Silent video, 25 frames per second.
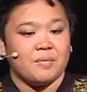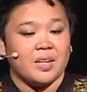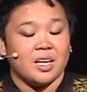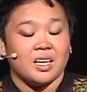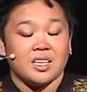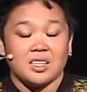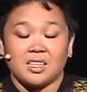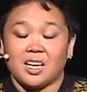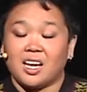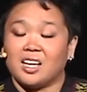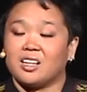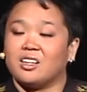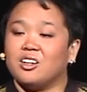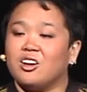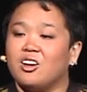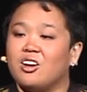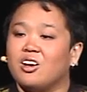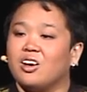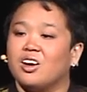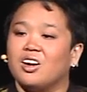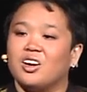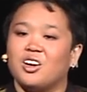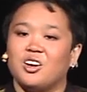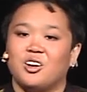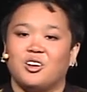Not
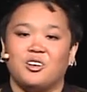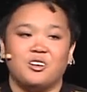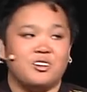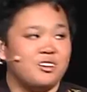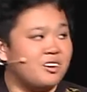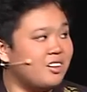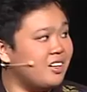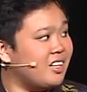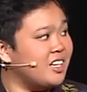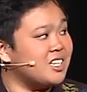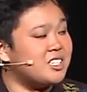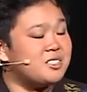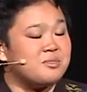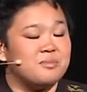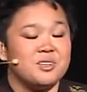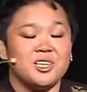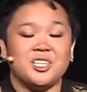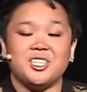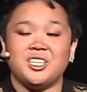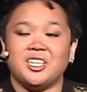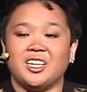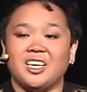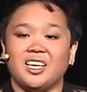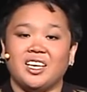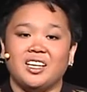long ago, this
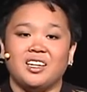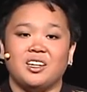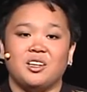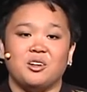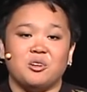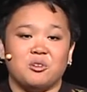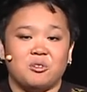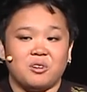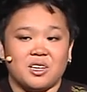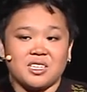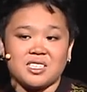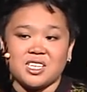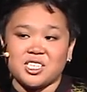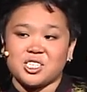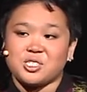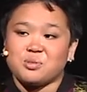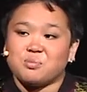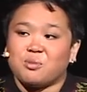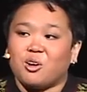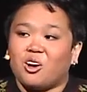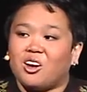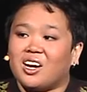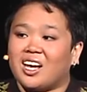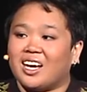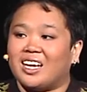machine was a
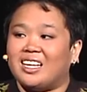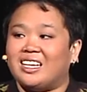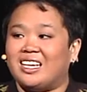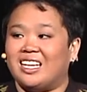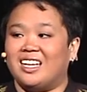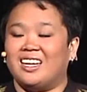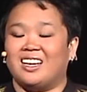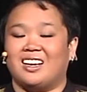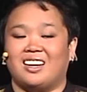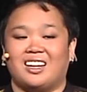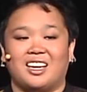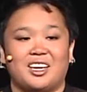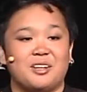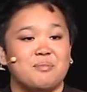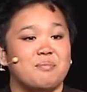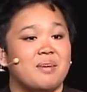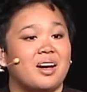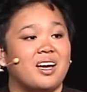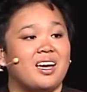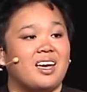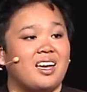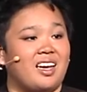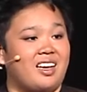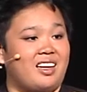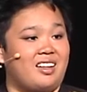small idea in
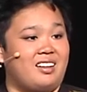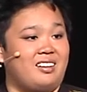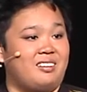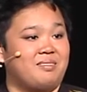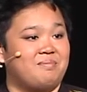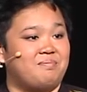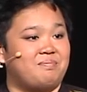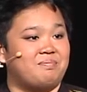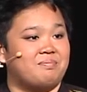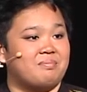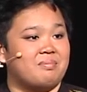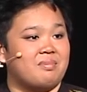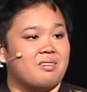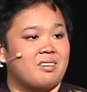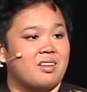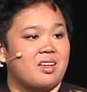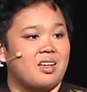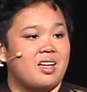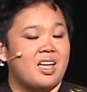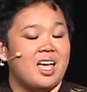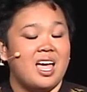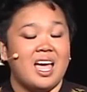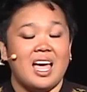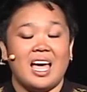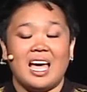my head.
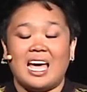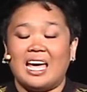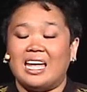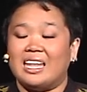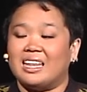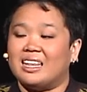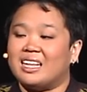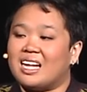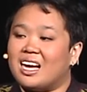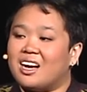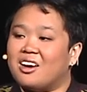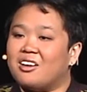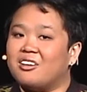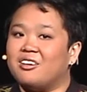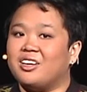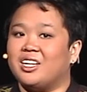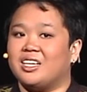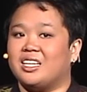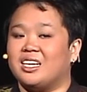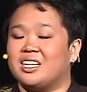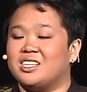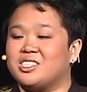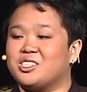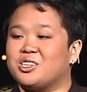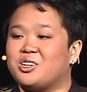And now
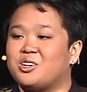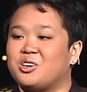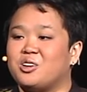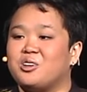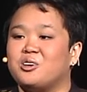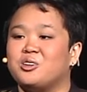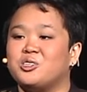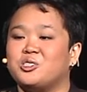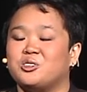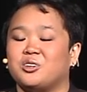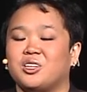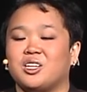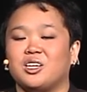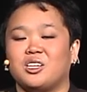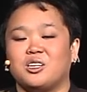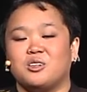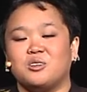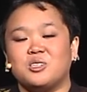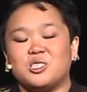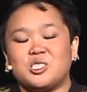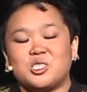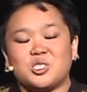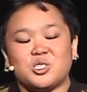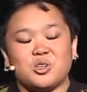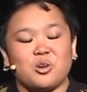it has grown to
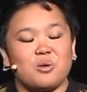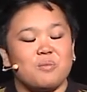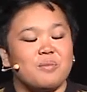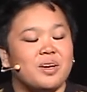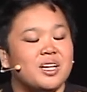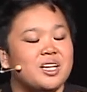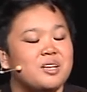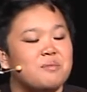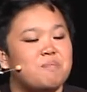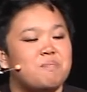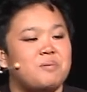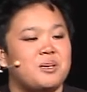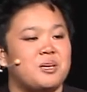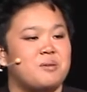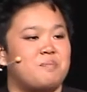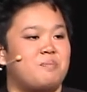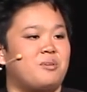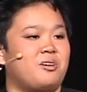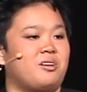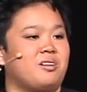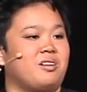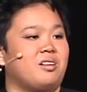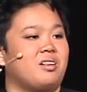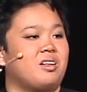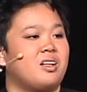include so many
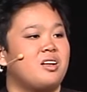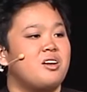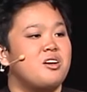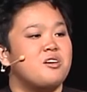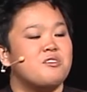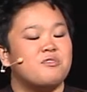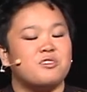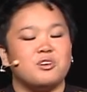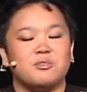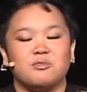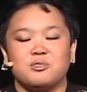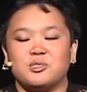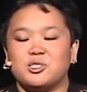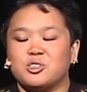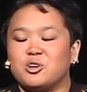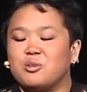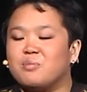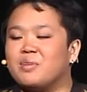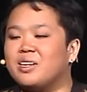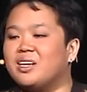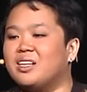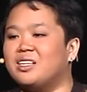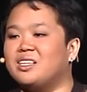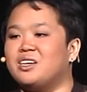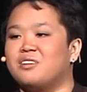people from so
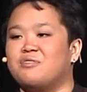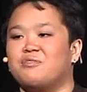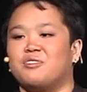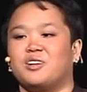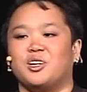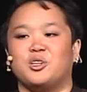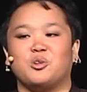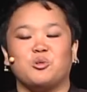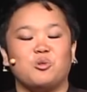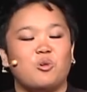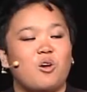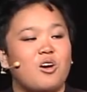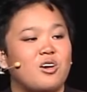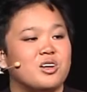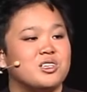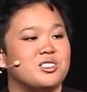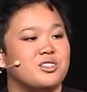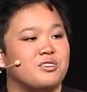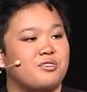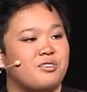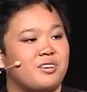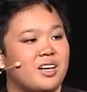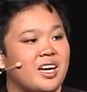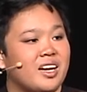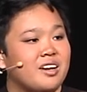many different walks
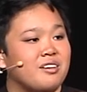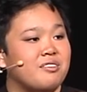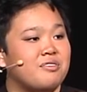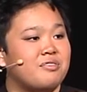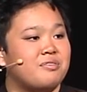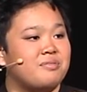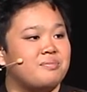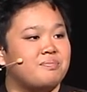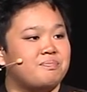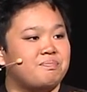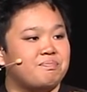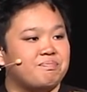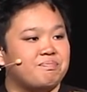of life.